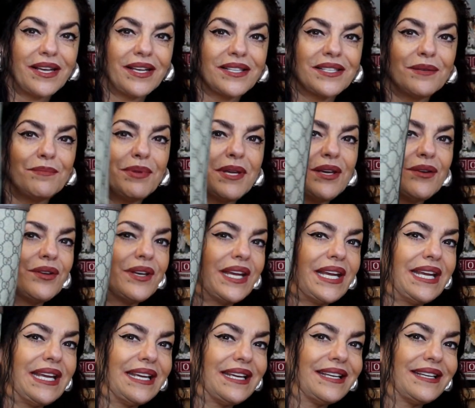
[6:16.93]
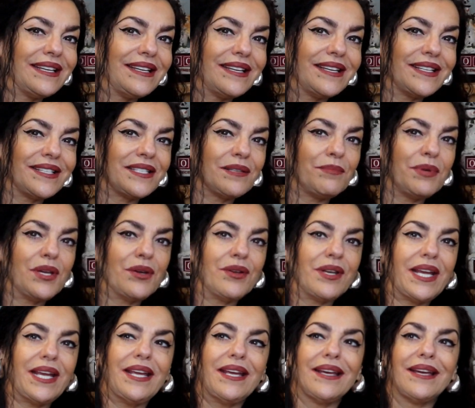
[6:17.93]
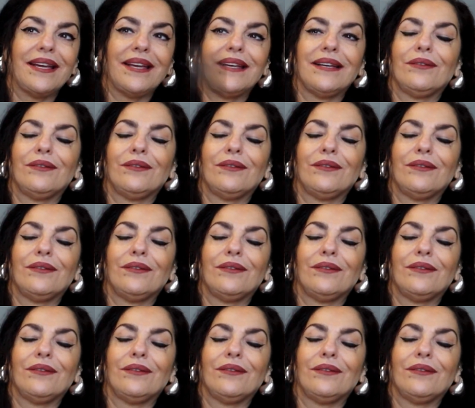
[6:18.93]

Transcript: It's a beauty. It's a beauty.